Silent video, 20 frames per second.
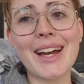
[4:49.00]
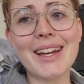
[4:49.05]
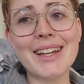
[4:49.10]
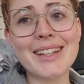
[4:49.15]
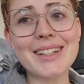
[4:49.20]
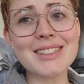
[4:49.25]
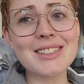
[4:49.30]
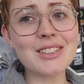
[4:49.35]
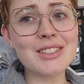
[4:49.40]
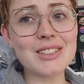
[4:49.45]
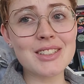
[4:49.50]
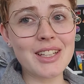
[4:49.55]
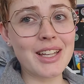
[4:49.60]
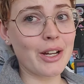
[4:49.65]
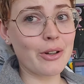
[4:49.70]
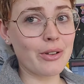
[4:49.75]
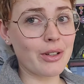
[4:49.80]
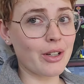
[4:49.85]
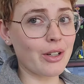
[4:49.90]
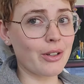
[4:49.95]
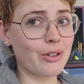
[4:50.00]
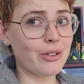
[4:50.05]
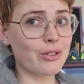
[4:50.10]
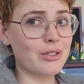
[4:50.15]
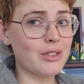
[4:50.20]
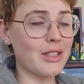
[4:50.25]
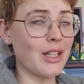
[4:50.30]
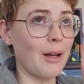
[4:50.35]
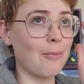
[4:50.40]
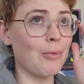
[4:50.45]
I guess I'll see how it
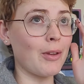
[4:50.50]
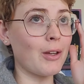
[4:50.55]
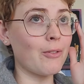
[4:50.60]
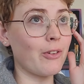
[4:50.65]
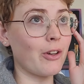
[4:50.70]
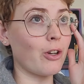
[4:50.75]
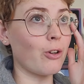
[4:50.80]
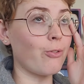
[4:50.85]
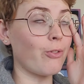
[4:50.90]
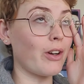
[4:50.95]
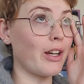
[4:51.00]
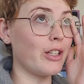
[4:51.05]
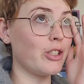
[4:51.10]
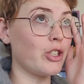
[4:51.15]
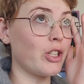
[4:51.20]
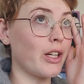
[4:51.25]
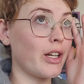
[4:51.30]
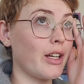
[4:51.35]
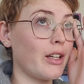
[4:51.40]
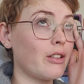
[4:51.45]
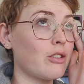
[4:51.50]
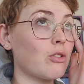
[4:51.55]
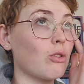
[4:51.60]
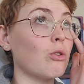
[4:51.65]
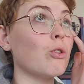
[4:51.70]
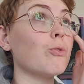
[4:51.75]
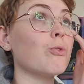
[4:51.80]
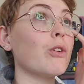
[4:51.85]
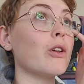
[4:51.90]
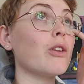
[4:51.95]
goes. I'm not verified yet, so
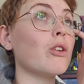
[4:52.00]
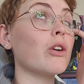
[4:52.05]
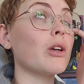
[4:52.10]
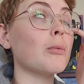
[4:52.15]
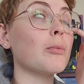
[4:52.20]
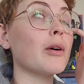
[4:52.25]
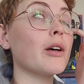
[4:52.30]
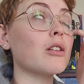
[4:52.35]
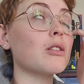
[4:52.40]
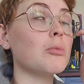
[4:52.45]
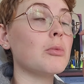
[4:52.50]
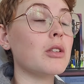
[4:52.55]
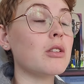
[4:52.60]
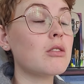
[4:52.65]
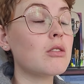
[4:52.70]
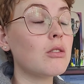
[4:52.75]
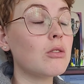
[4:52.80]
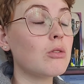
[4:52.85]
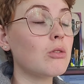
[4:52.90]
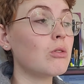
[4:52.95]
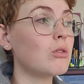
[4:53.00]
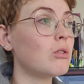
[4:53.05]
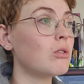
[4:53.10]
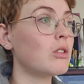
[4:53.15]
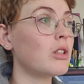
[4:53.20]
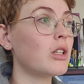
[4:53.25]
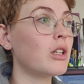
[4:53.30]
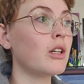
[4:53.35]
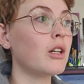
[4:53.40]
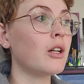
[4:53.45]
hopefully they'll get back to me
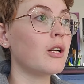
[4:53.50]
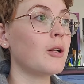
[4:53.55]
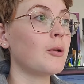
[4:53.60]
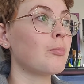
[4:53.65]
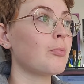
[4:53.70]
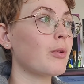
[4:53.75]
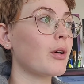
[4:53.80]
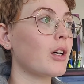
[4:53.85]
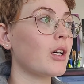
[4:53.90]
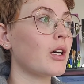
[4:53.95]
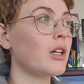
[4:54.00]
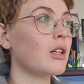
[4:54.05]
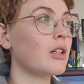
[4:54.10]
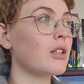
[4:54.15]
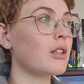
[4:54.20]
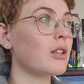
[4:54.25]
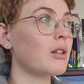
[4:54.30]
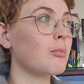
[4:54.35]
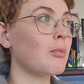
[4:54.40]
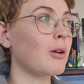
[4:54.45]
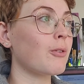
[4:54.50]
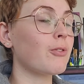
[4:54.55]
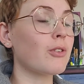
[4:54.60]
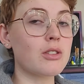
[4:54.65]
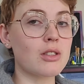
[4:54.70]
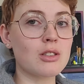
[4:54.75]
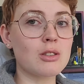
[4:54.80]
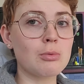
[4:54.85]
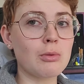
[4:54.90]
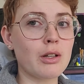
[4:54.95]
soon. But my
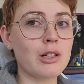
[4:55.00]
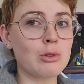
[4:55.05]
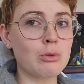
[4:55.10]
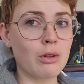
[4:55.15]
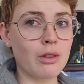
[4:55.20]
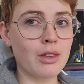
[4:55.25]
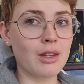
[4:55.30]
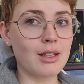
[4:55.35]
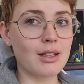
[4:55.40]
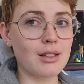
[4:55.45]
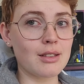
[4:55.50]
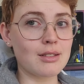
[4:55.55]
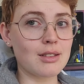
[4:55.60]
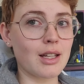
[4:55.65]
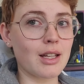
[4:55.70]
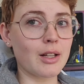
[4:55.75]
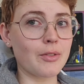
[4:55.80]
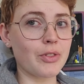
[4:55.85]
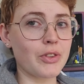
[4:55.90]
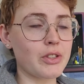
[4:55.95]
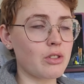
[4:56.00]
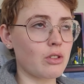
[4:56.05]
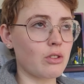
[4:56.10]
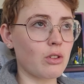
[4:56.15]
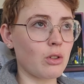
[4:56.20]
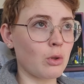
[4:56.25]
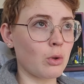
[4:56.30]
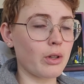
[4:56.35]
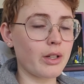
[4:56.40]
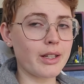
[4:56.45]
first experience with it is that this is
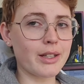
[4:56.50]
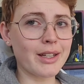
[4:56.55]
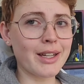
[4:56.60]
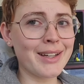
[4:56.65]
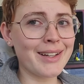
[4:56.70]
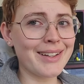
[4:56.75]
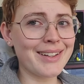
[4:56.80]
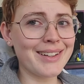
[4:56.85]
annoying.